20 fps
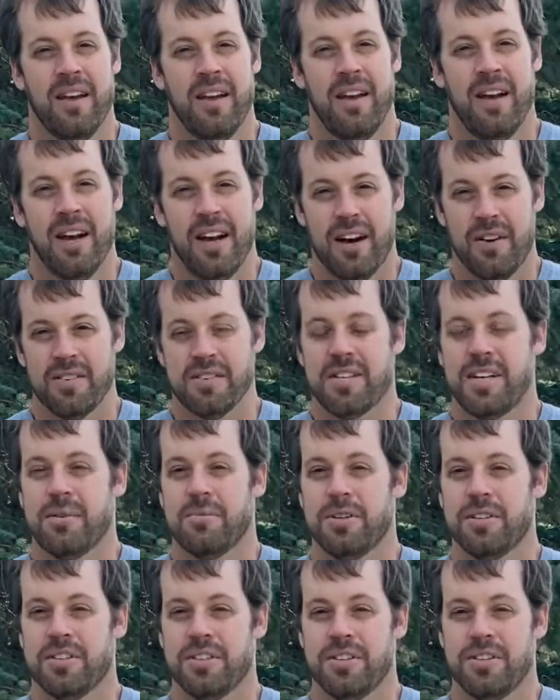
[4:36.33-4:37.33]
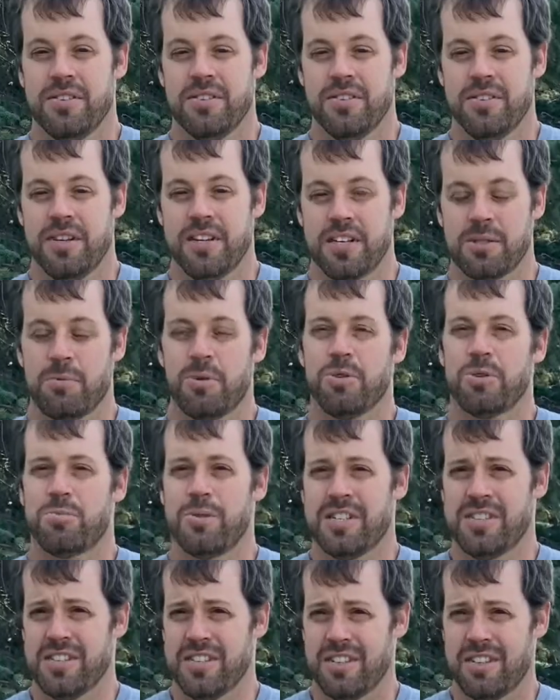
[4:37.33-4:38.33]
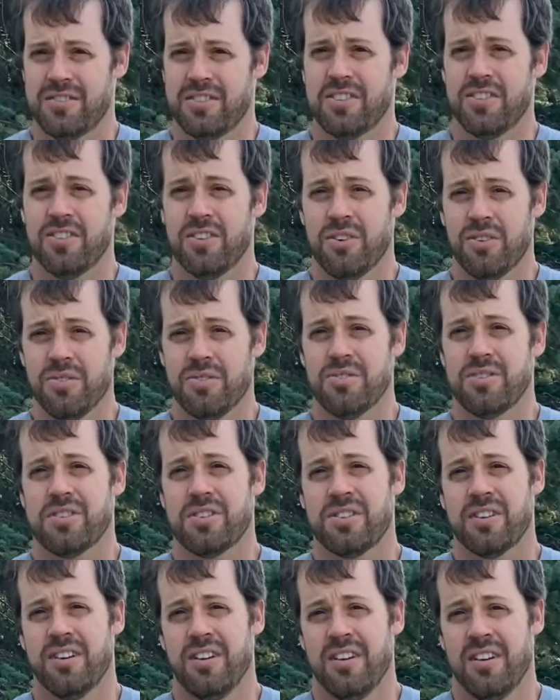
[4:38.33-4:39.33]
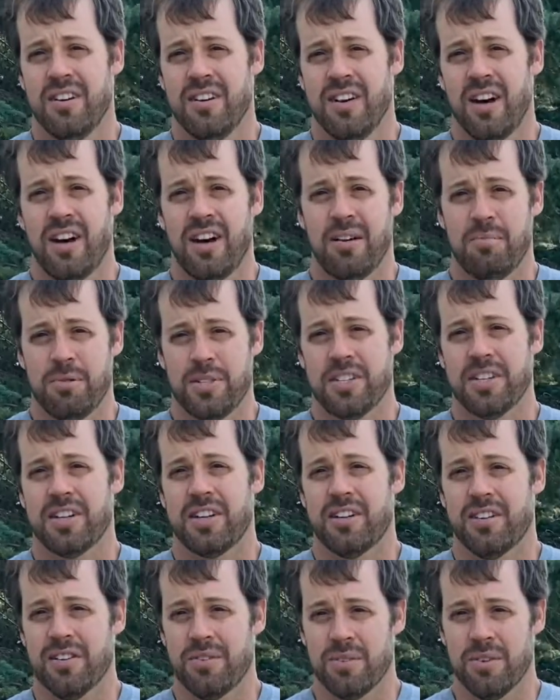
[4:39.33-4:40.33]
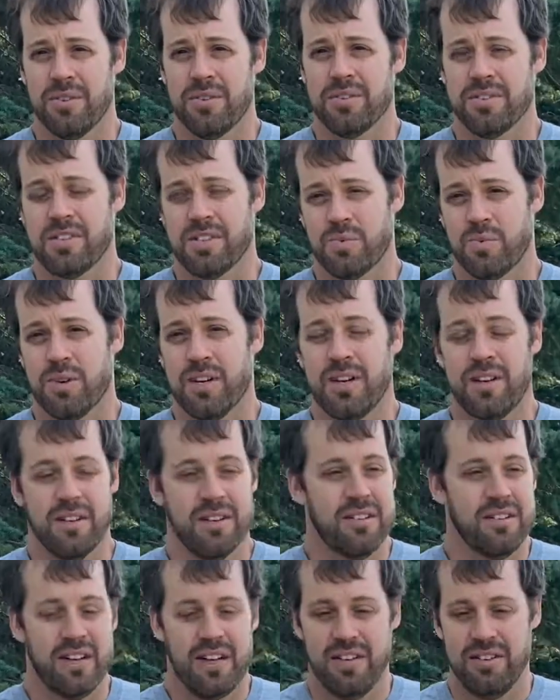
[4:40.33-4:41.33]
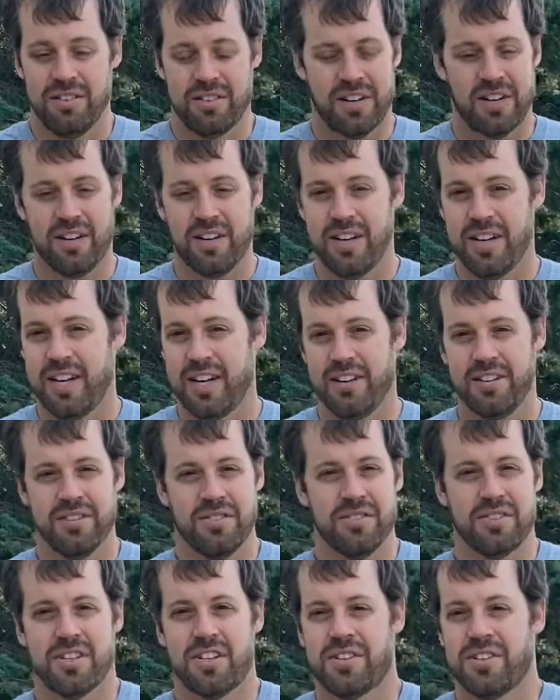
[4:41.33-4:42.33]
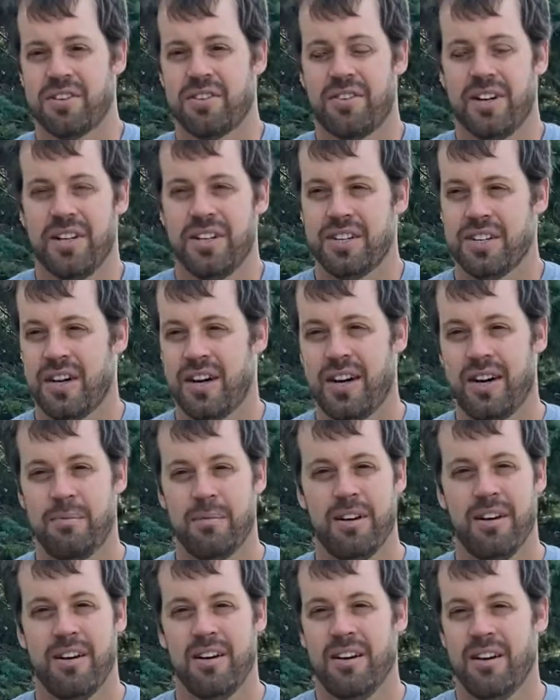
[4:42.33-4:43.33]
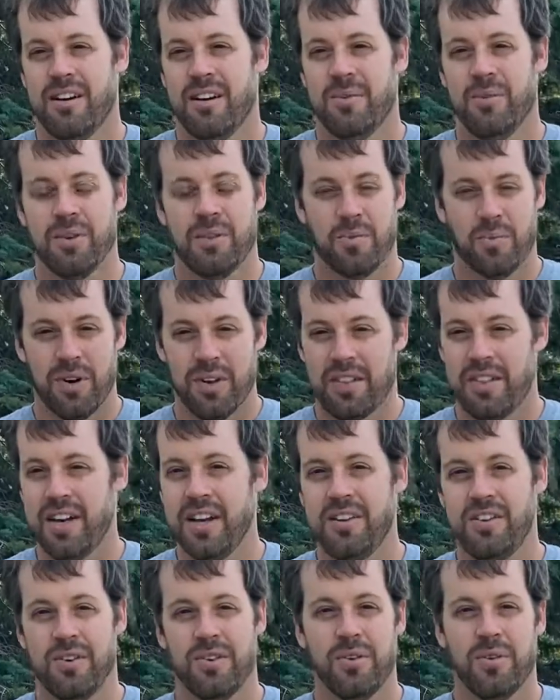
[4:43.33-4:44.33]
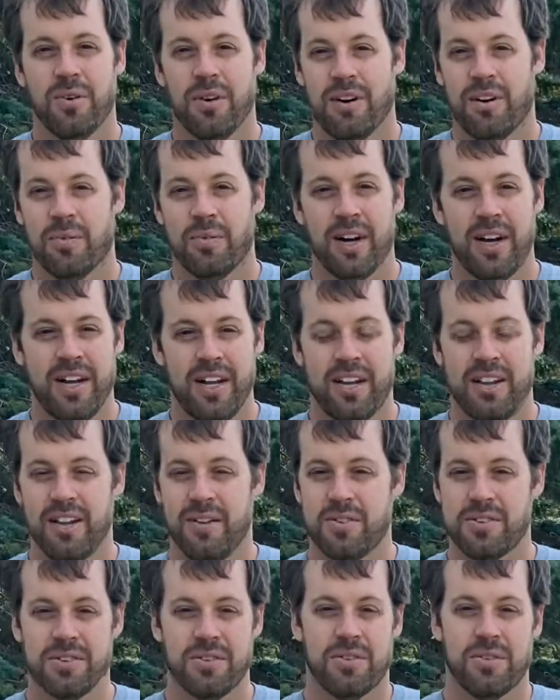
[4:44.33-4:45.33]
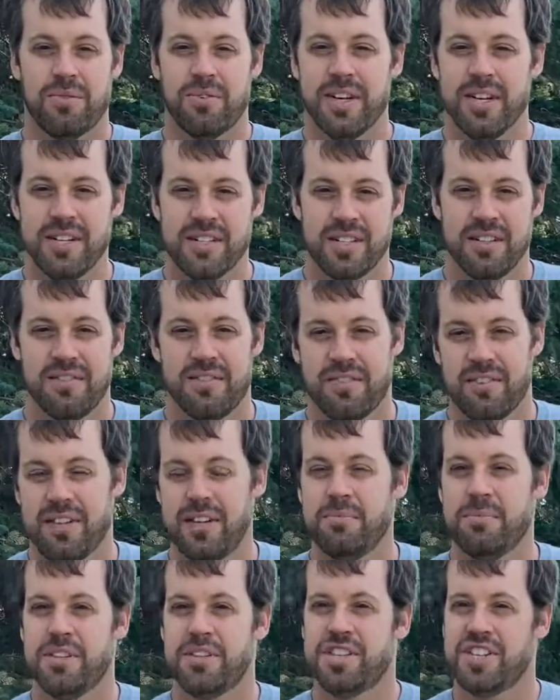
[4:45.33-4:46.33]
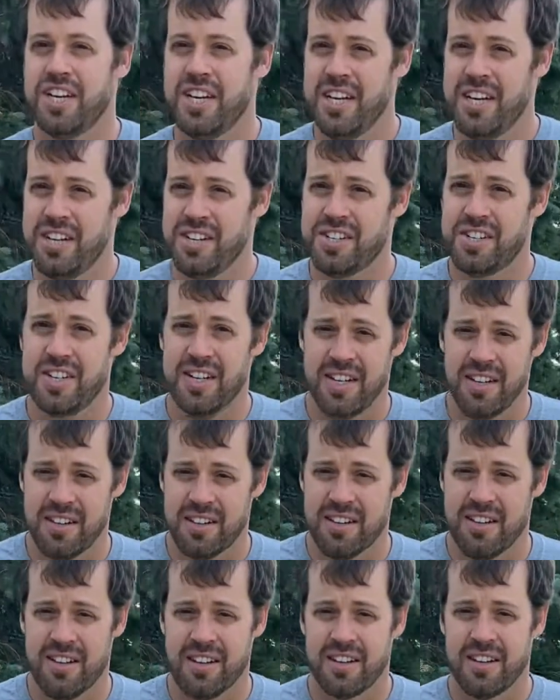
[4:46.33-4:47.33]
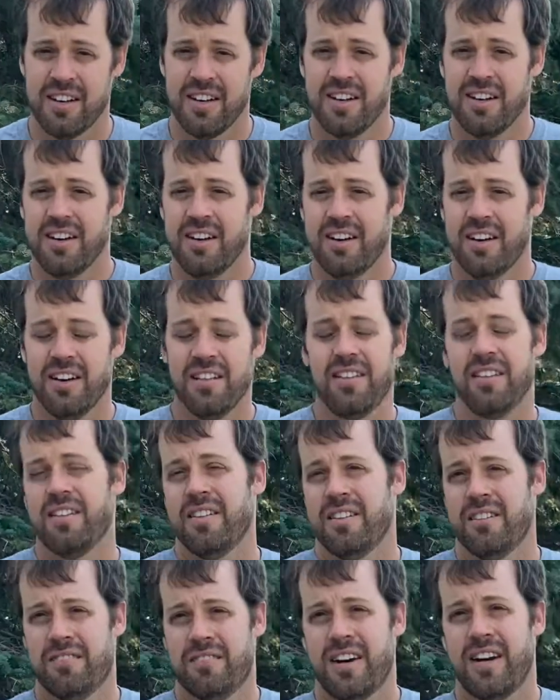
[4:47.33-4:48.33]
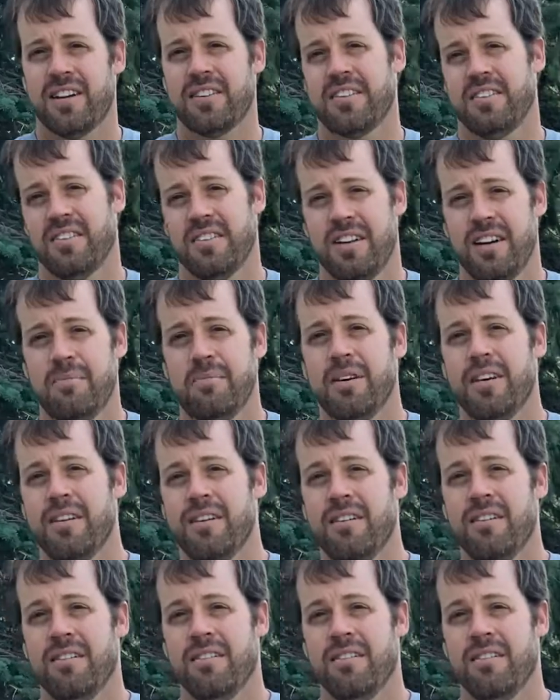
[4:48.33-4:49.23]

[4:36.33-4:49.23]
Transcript: and I was able to expose myself to those particular roles as well. And Charlie and Alan do such a great job with what they do already. There was no reason for them to change anything other than the fact to let me